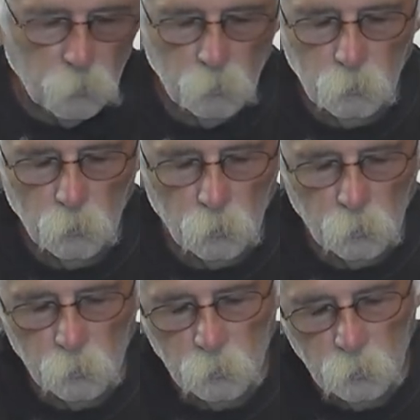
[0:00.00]

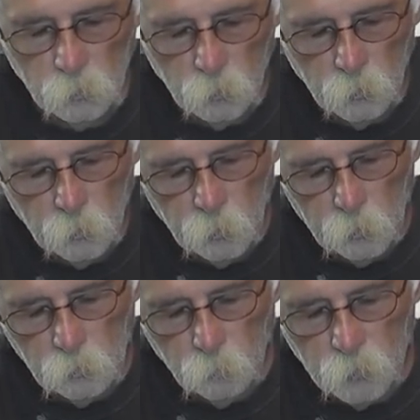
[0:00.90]
could
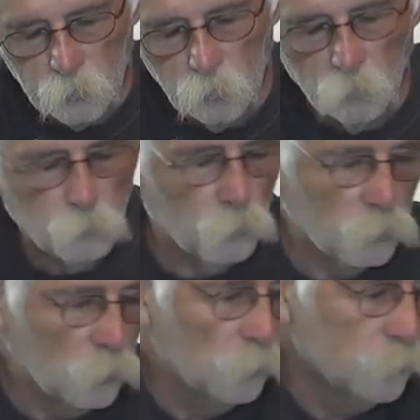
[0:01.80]
handle myself
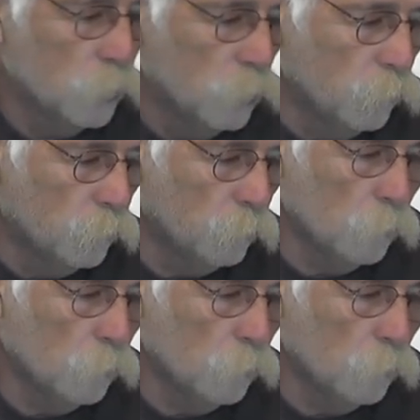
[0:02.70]
when it comes to